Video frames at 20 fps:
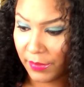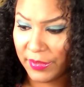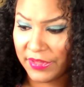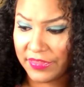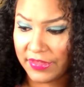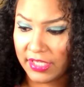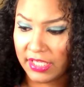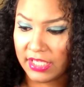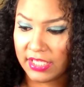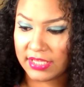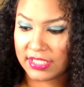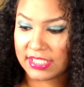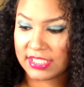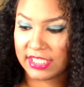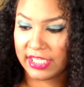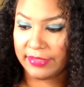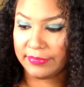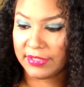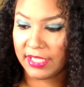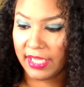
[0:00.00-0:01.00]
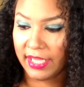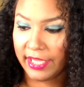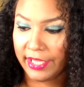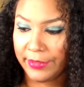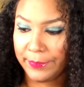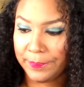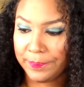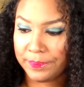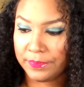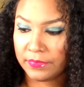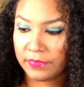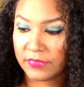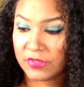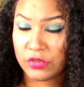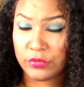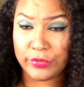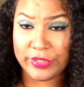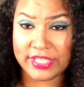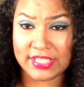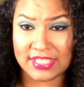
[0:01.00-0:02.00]
But then at the same time,
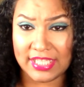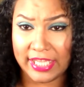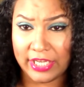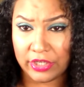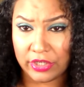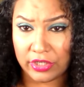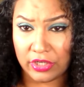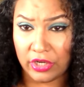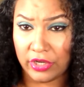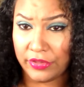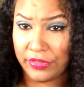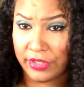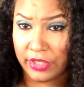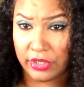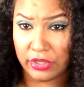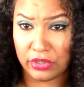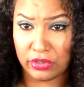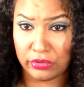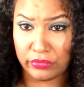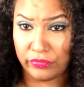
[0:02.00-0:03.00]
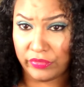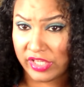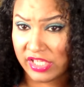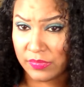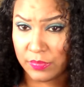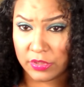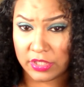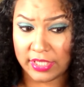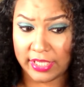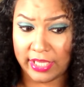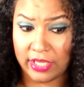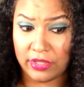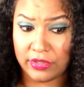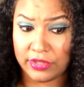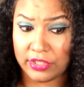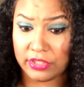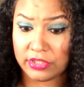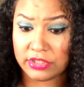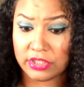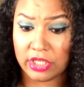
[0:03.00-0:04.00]
two weeks later on their Facebook
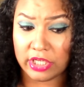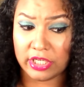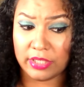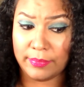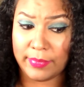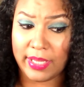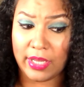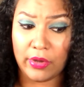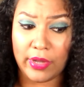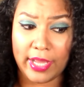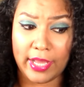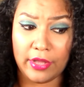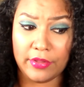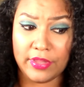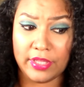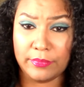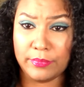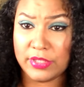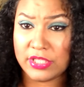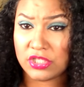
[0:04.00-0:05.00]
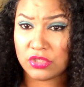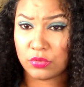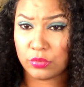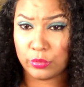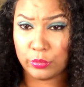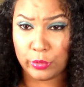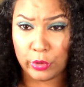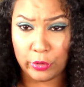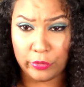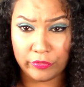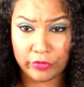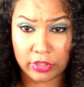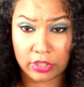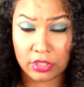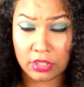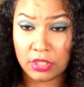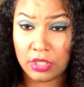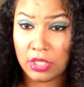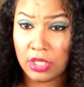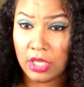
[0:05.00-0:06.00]
account, they're talking about how they've been screwed
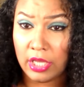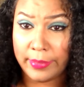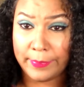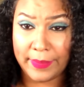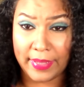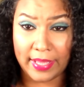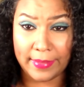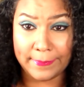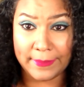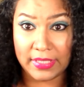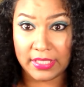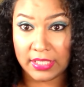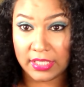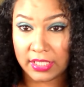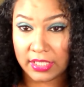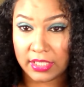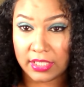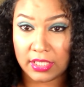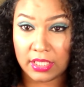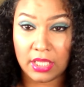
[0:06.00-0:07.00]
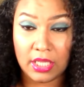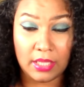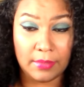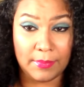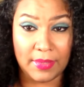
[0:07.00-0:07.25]
over by men,